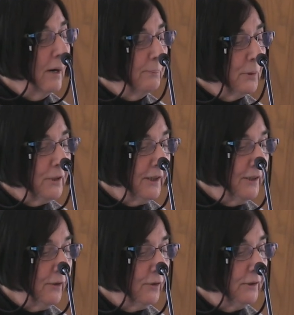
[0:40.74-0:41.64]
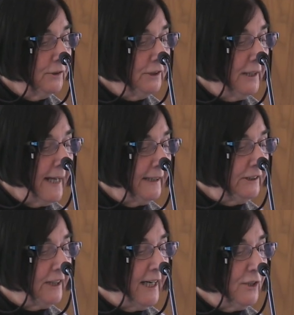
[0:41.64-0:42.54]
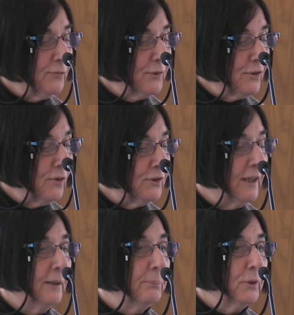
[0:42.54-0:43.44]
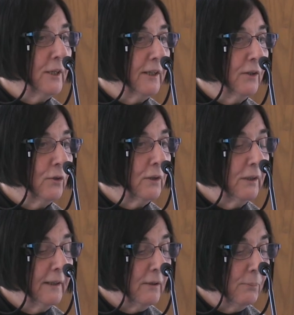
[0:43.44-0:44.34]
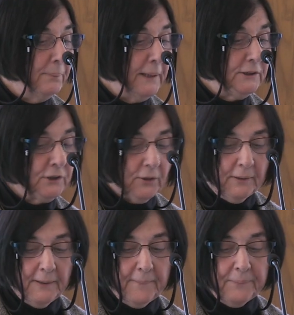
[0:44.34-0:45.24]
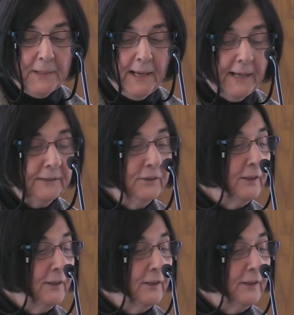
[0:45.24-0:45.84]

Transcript: a particular genetic change results in a particular clinical picture. And